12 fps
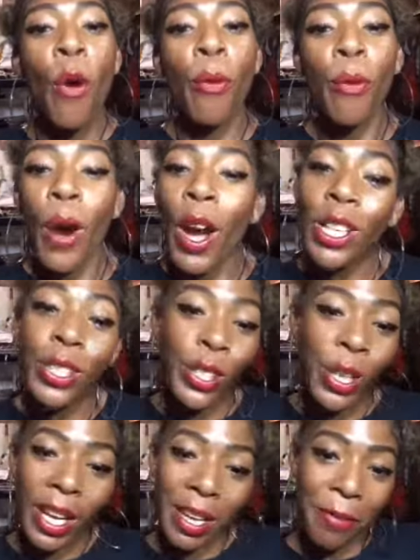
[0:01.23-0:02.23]
Words
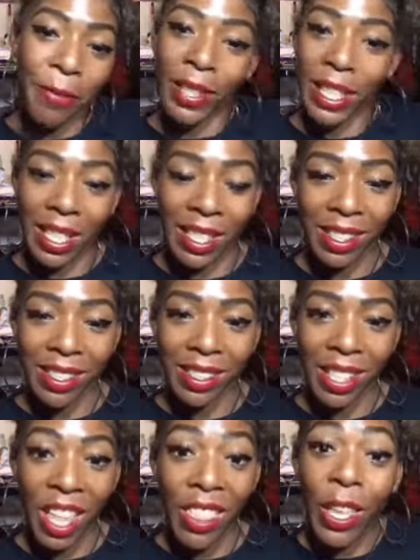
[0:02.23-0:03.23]
are infinite.
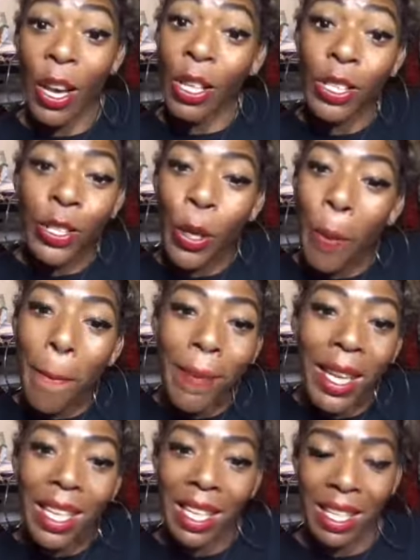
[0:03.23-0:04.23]
There are so
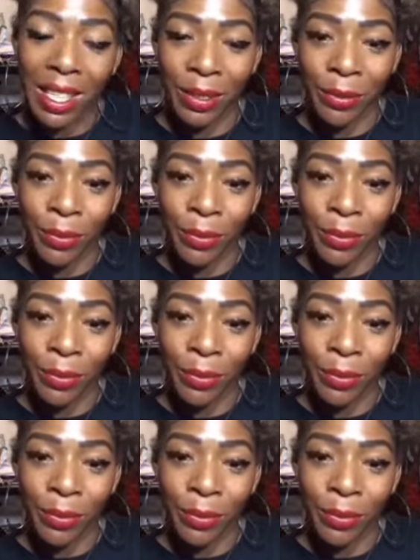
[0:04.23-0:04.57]
many.